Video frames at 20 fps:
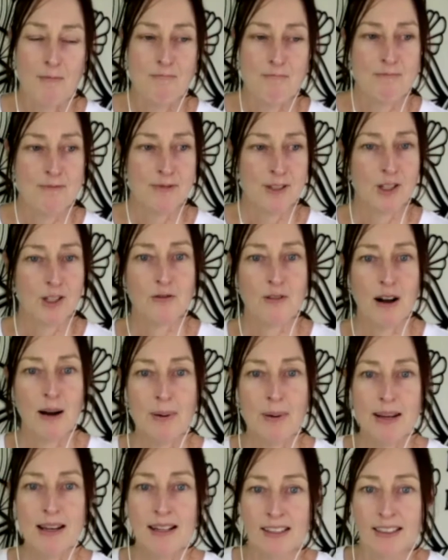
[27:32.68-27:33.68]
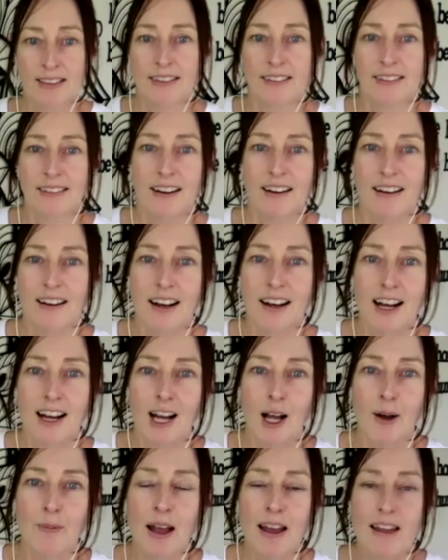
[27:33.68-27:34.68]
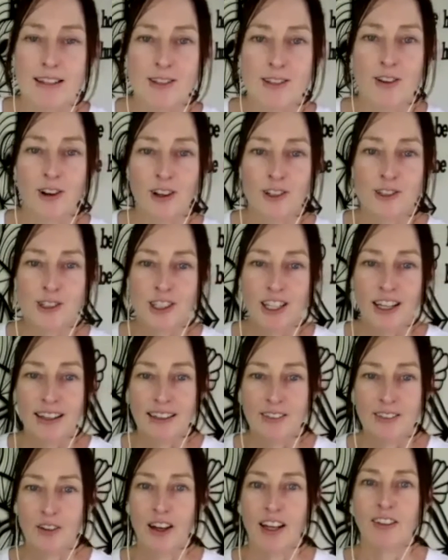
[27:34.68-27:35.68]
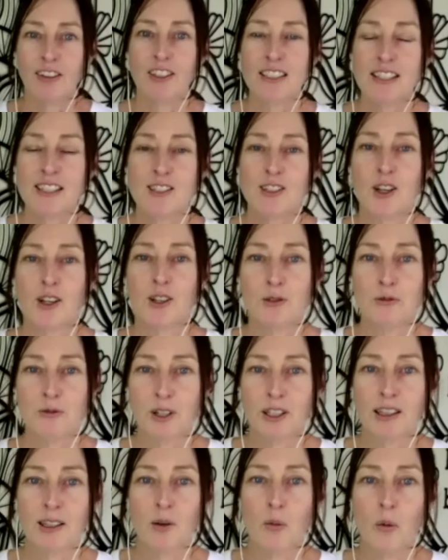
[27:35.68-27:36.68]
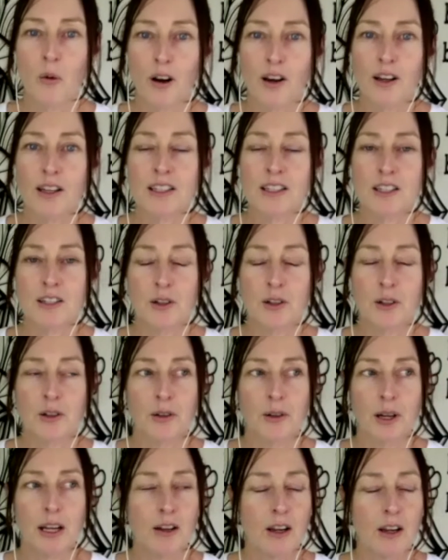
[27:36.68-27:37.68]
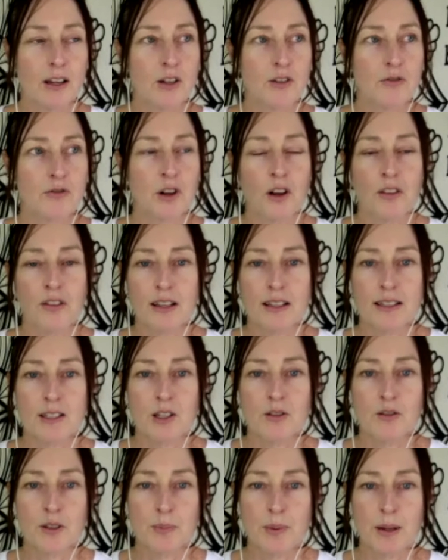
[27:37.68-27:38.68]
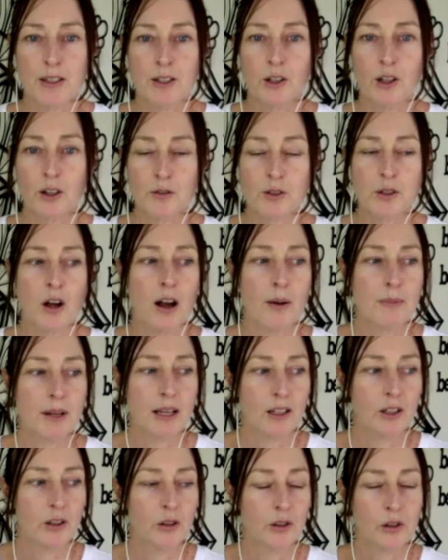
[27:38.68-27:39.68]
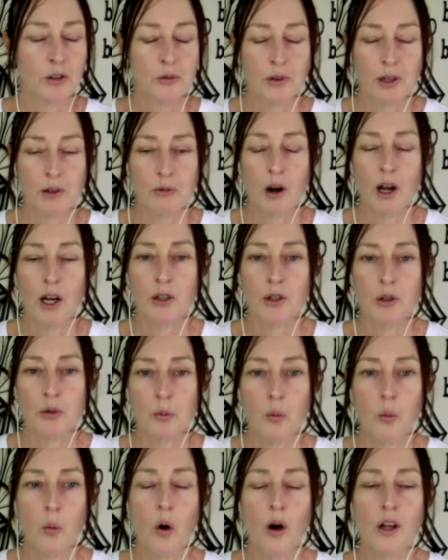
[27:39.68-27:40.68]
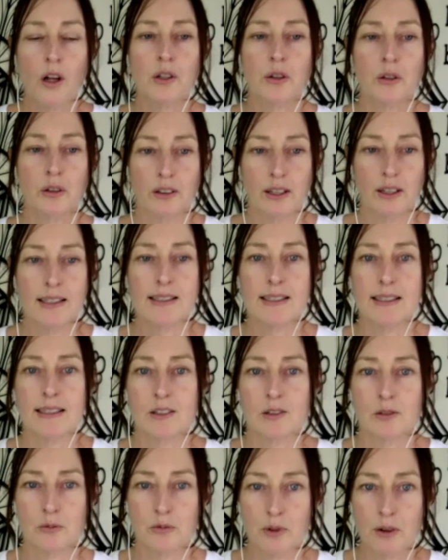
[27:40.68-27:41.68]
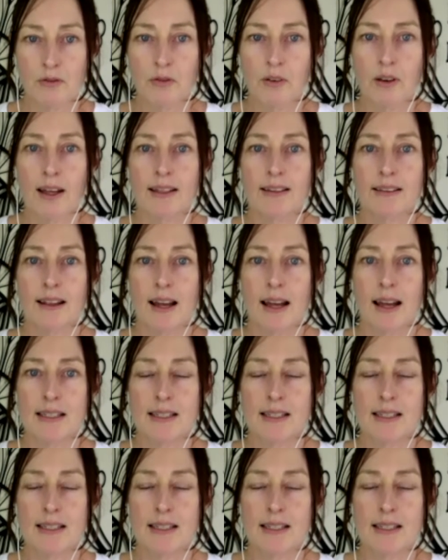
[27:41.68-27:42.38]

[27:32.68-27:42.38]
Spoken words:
scrappy, it's not going to do you any favors. So you really want it to, you've spent a lot of time getting your career right. You want your LinkedIn to reflect that